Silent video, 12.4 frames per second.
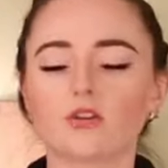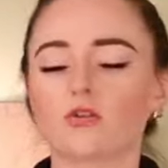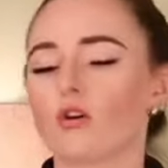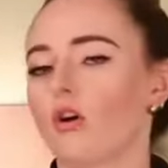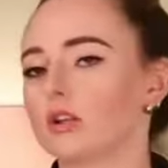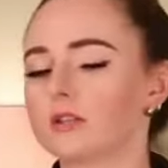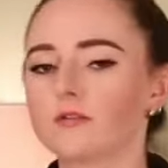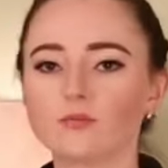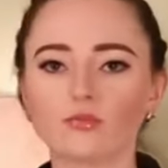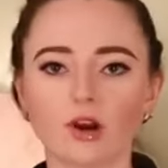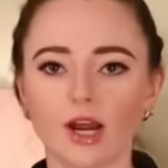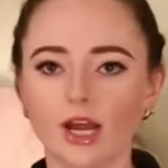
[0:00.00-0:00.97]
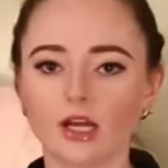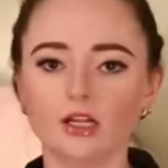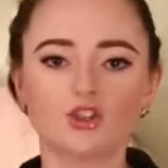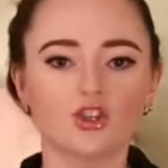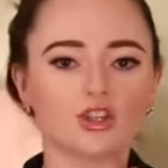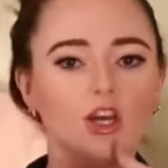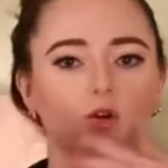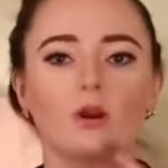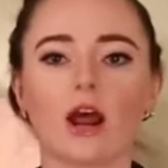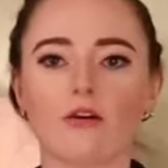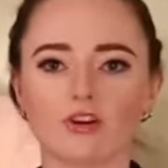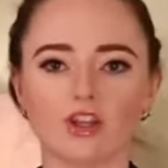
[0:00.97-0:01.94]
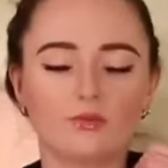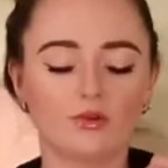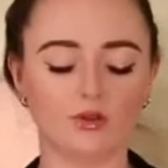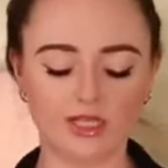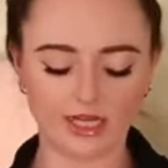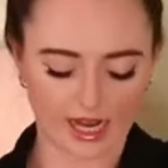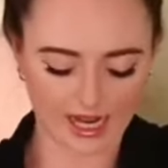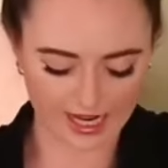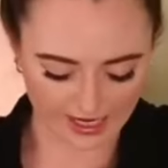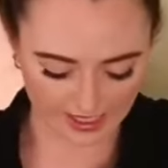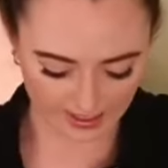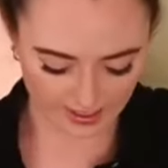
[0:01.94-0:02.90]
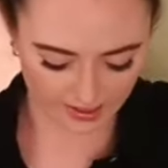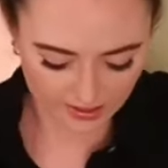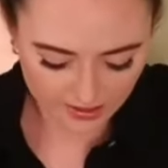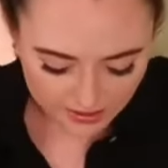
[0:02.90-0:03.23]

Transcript: so they're all different brands, just like whatever the boutique had.